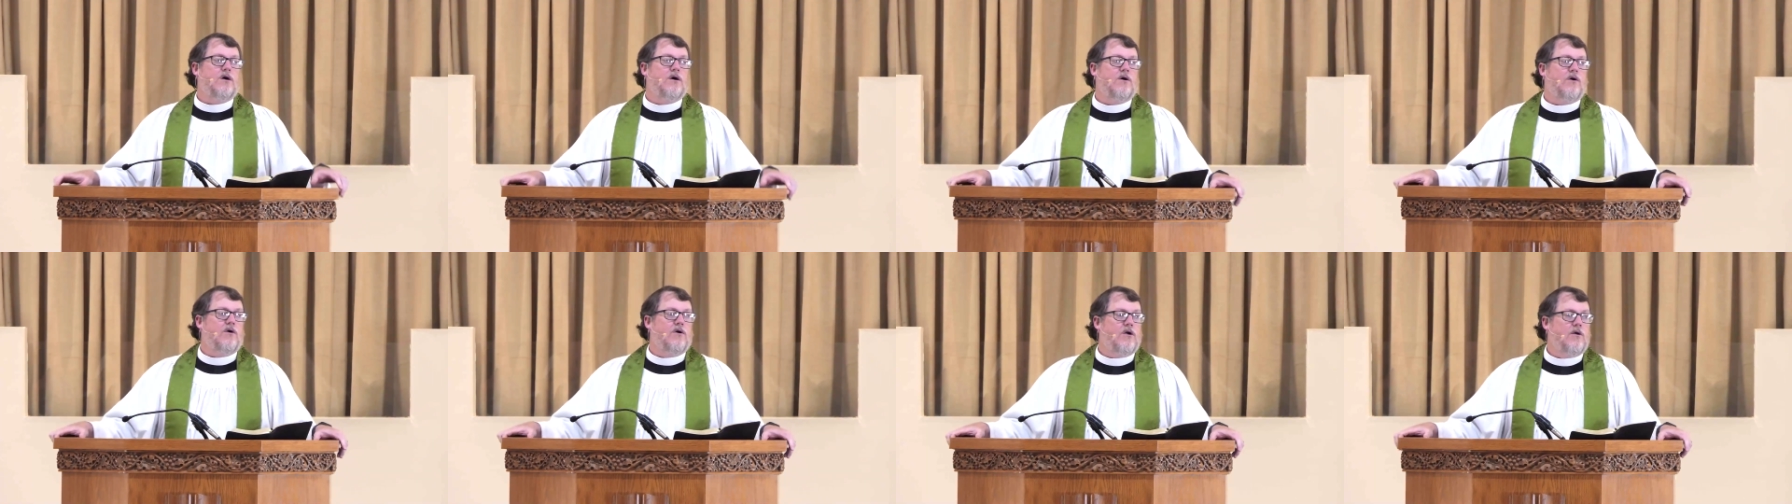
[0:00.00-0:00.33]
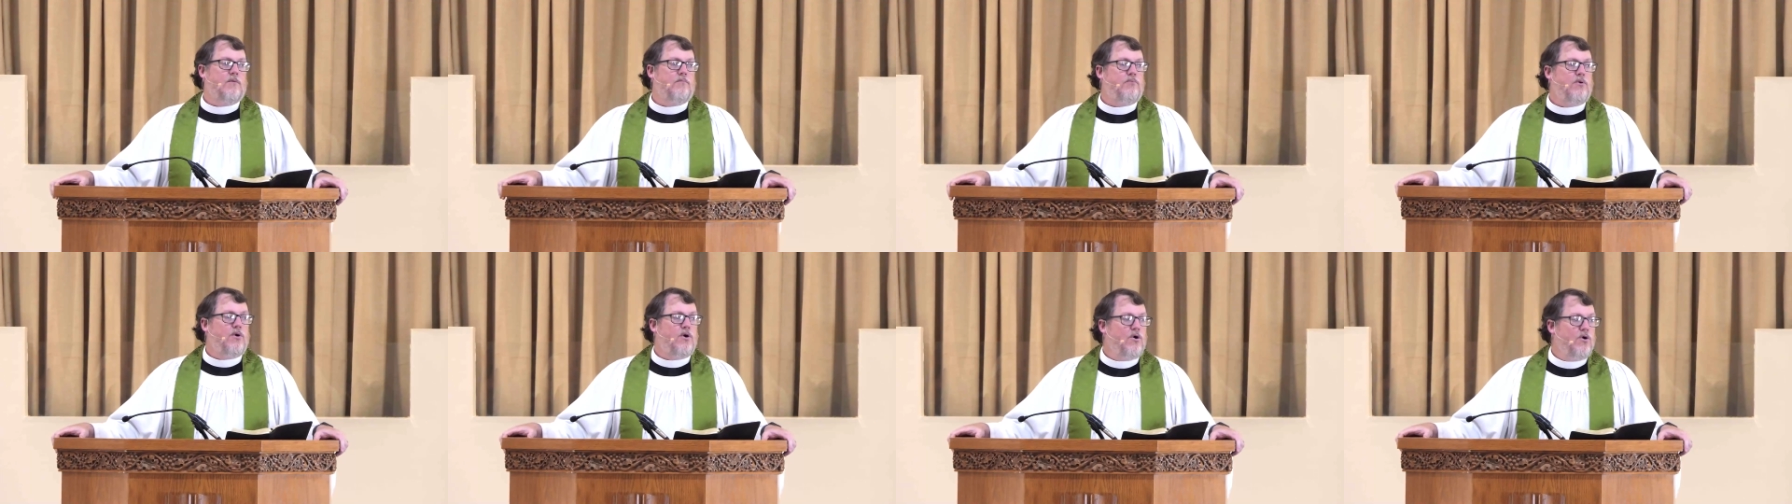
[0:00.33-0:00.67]
are
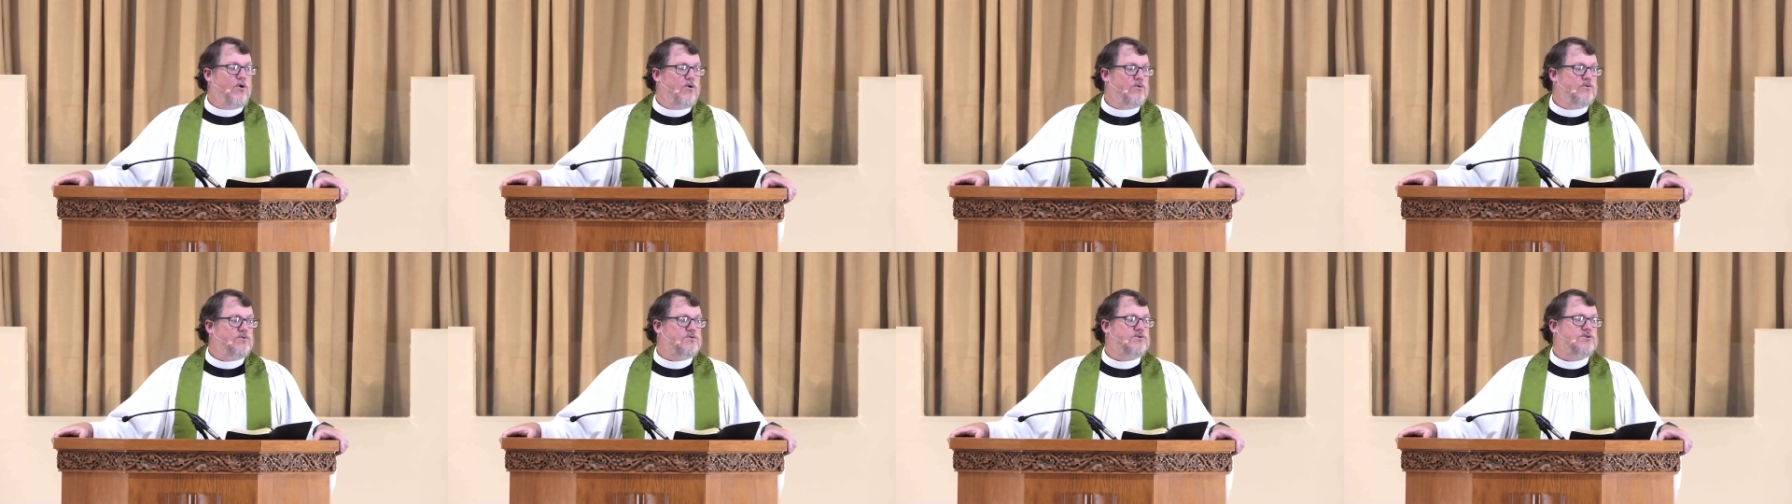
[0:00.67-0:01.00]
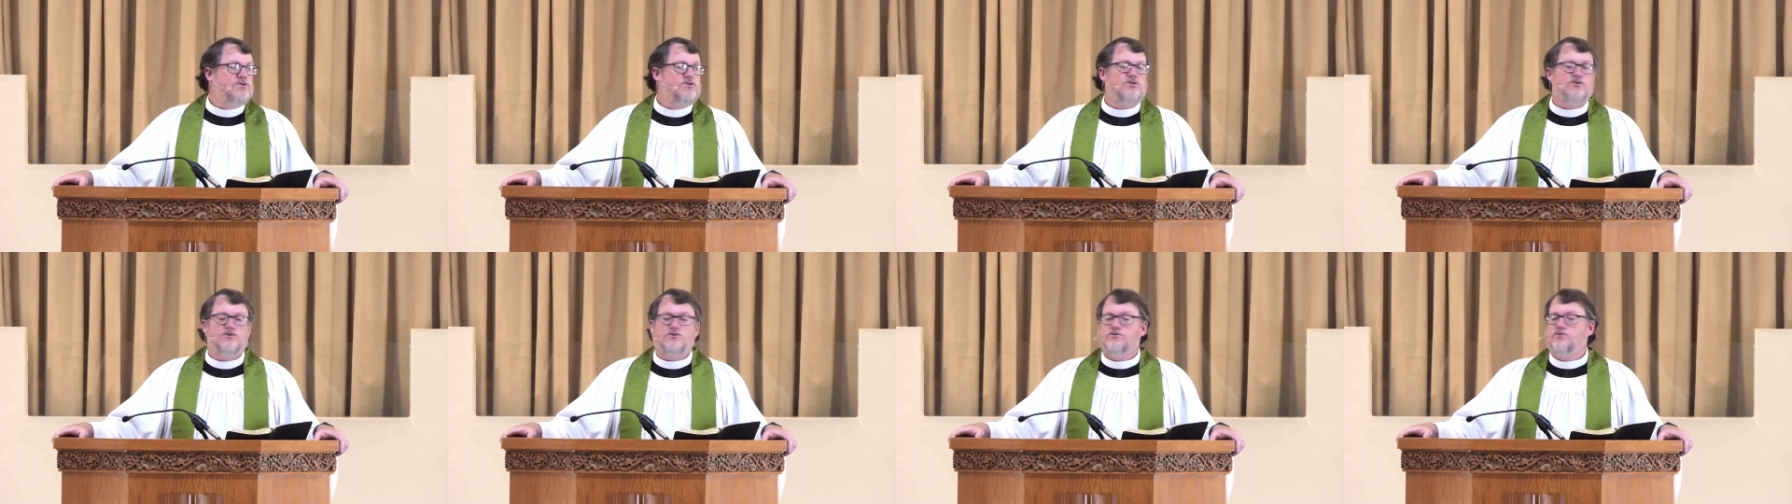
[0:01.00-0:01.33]
opposed
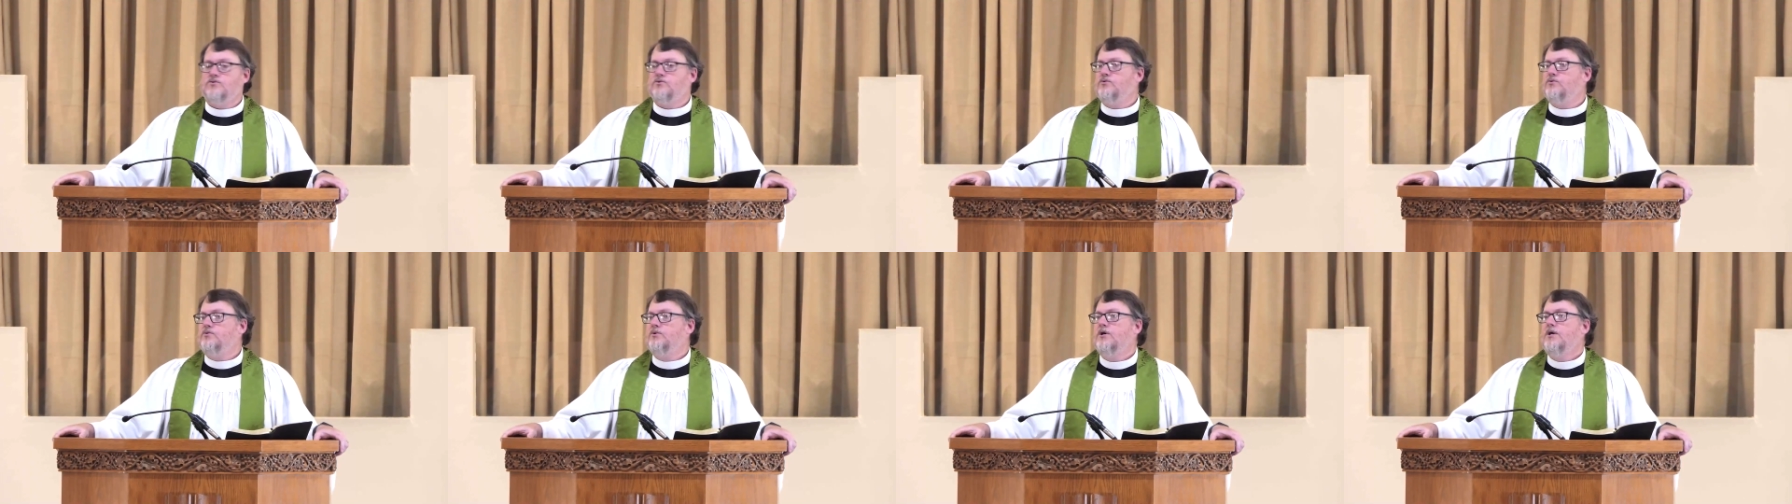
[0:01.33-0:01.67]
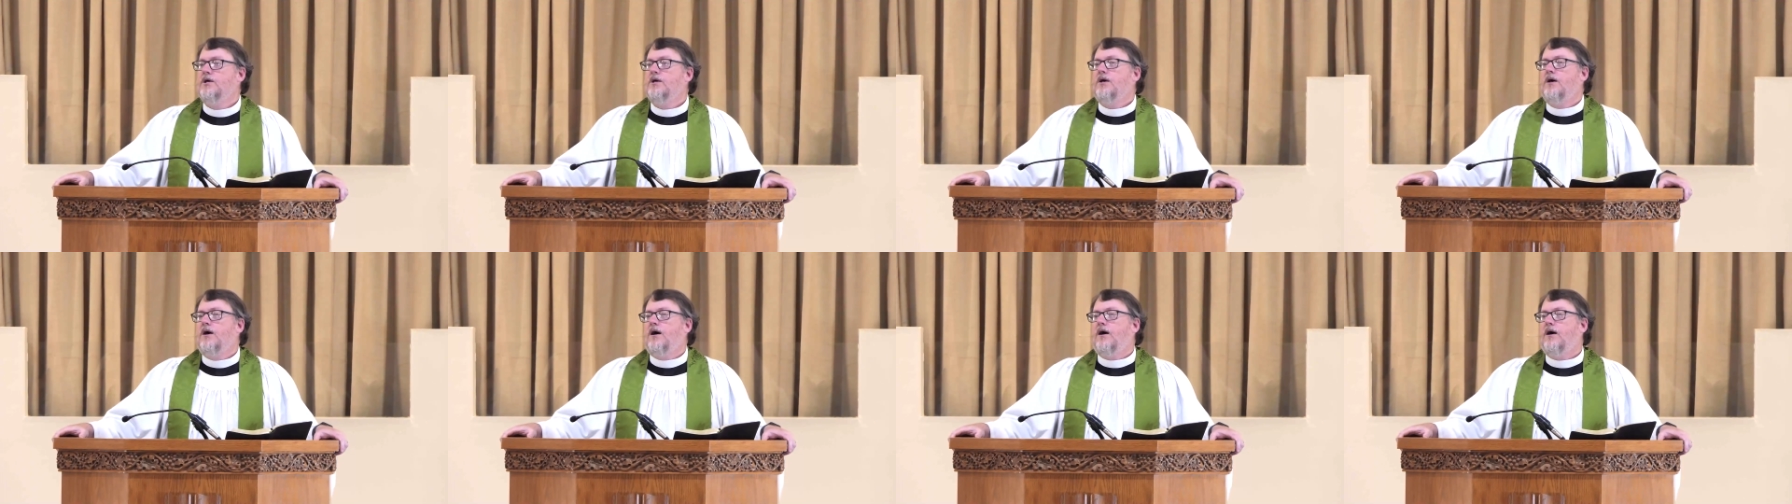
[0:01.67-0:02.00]
to
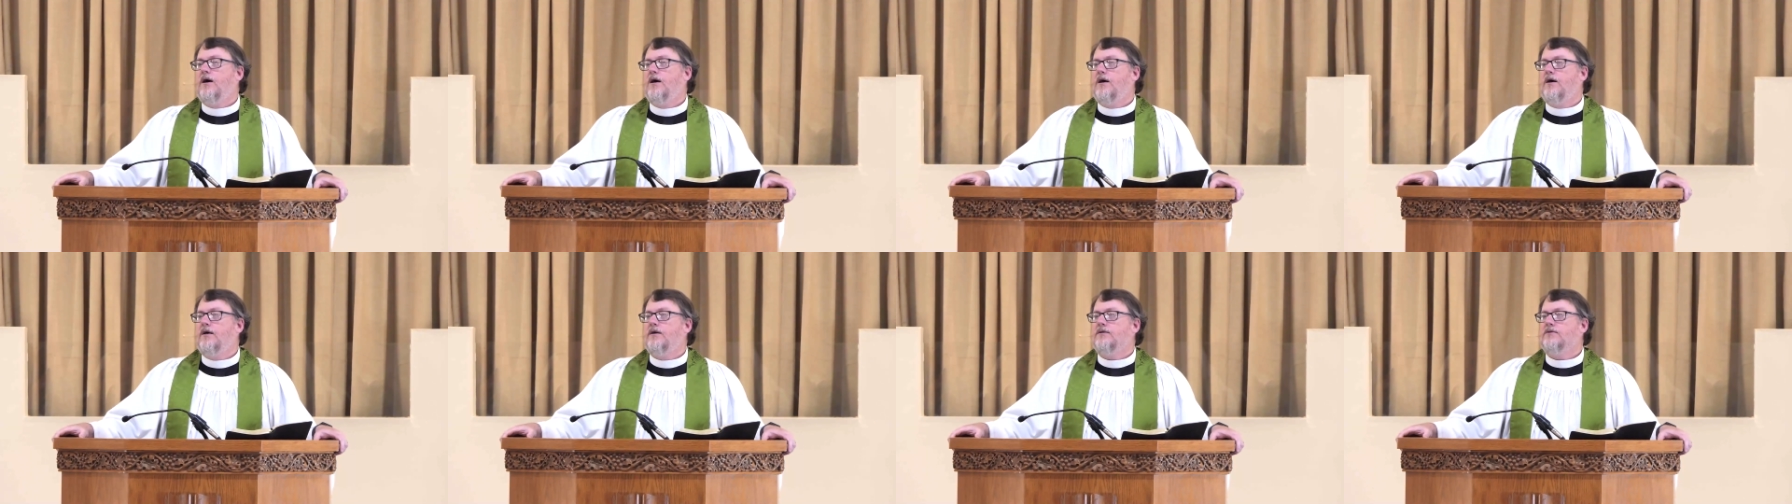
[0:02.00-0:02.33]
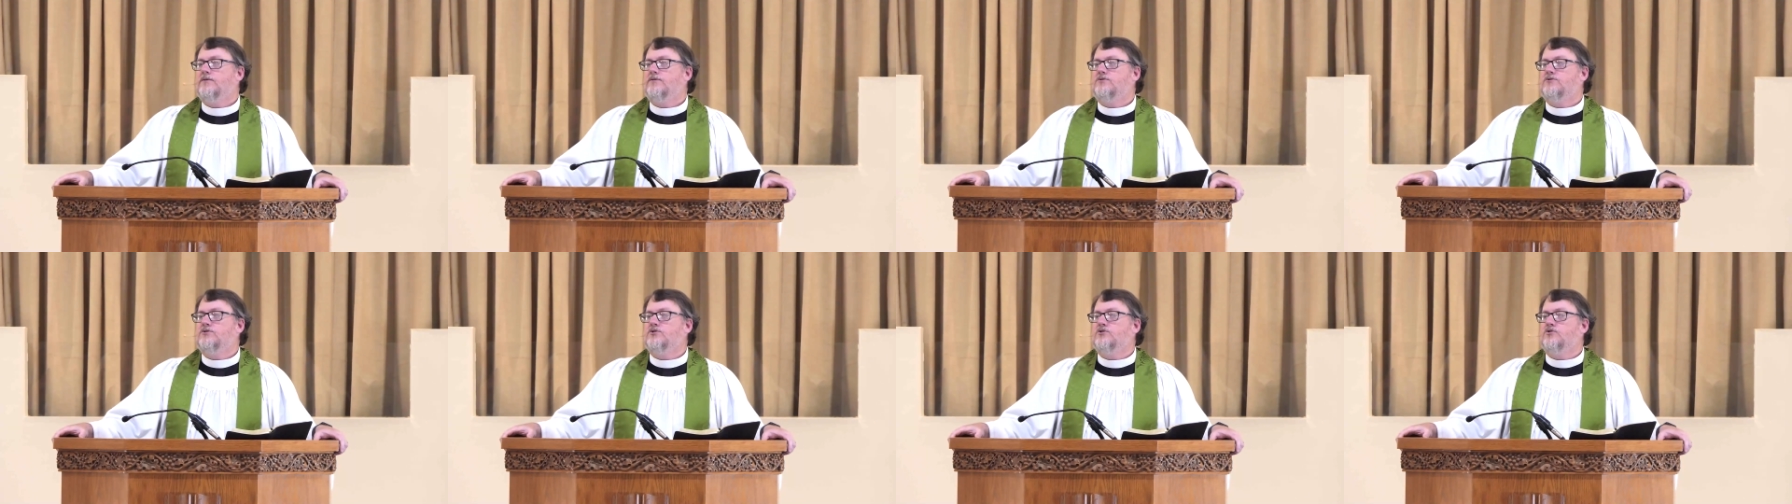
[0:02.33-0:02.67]
uh,
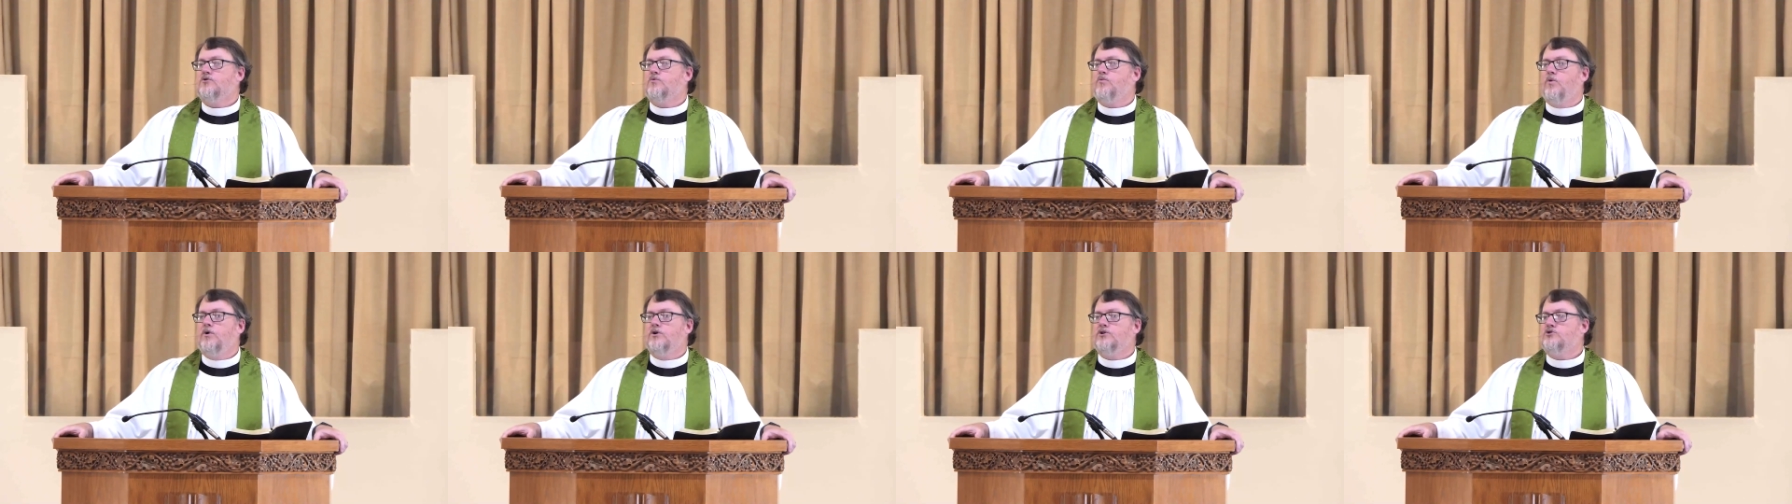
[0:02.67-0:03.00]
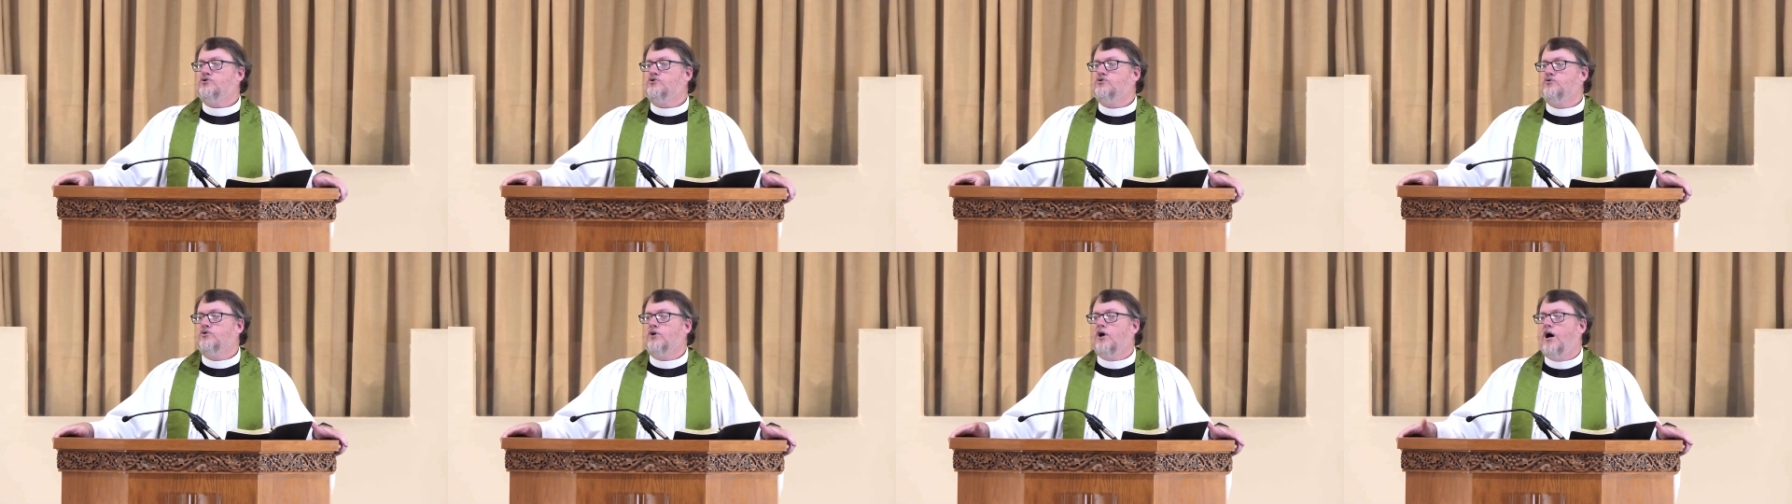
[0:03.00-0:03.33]
to the one
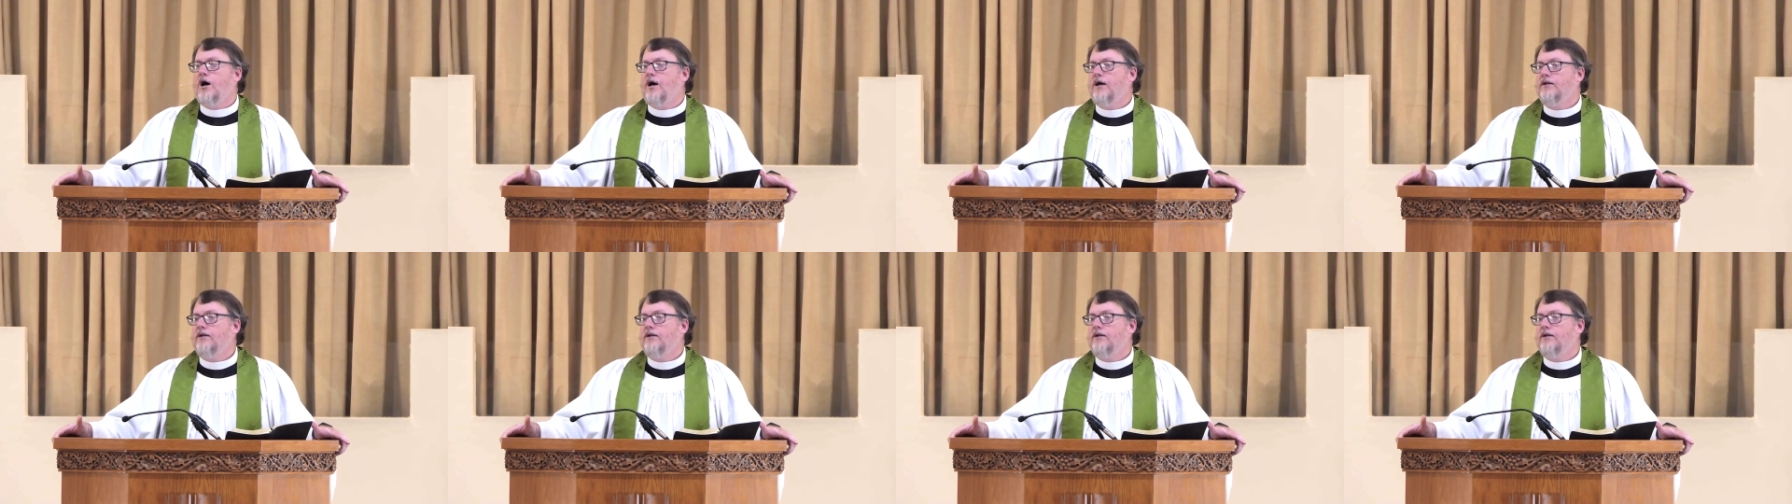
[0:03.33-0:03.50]
true God.